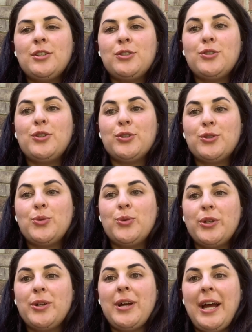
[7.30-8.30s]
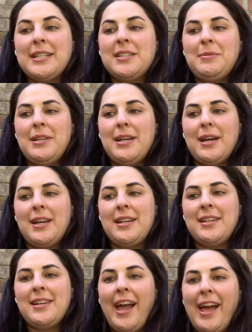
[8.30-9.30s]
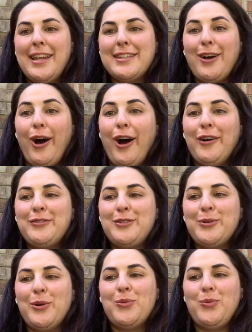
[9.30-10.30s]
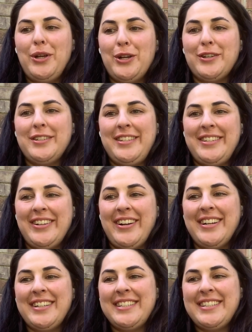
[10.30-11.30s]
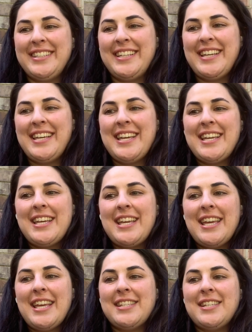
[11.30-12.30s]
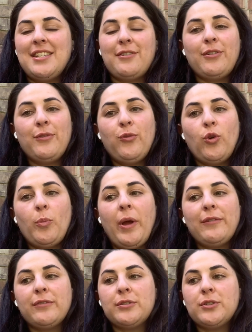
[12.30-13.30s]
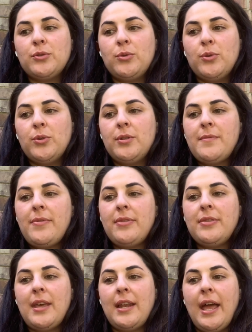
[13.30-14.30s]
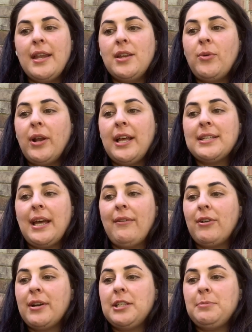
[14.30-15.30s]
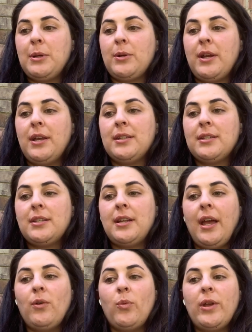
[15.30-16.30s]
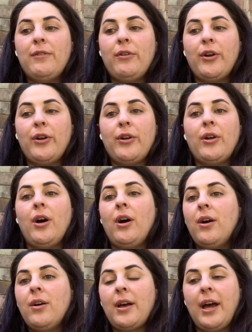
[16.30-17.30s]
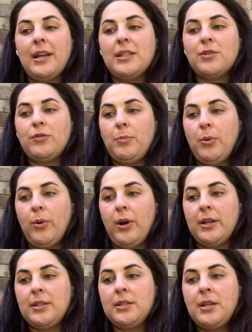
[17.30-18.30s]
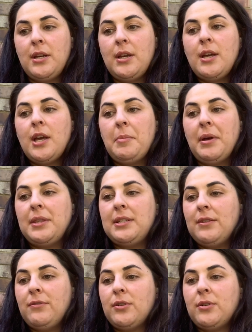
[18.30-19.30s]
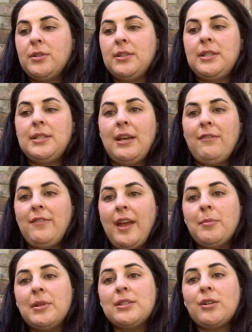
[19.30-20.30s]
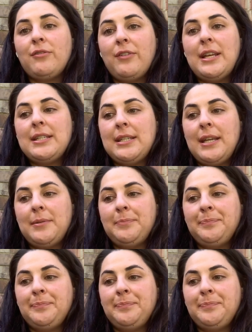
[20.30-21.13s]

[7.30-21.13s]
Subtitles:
The school year has begun and it's off to a weird start. It's a different format for school than anyone has ever experienced, and we've heard all kinds of reports about the difficulties that families are facing.